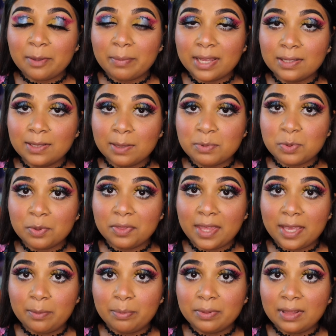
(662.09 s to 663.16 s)
my lips with
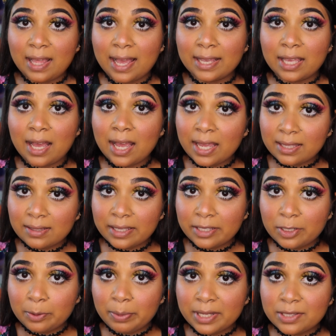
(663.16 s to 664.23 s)
a black
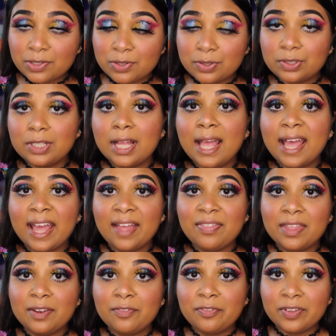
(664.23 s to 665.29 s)
eyeliner pencil and
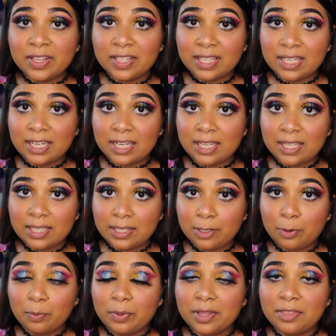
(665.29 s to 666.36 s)
then filling it in
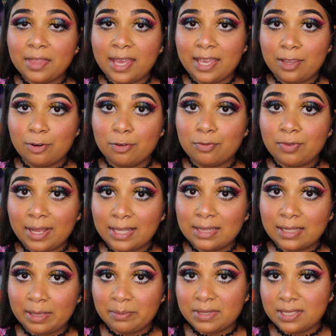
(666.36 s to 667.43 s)
with a red
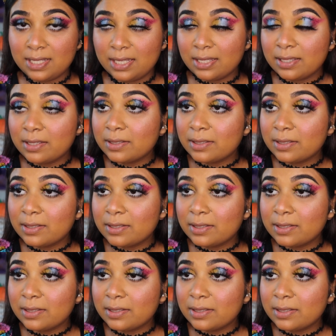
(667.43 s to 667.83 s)
lipstick.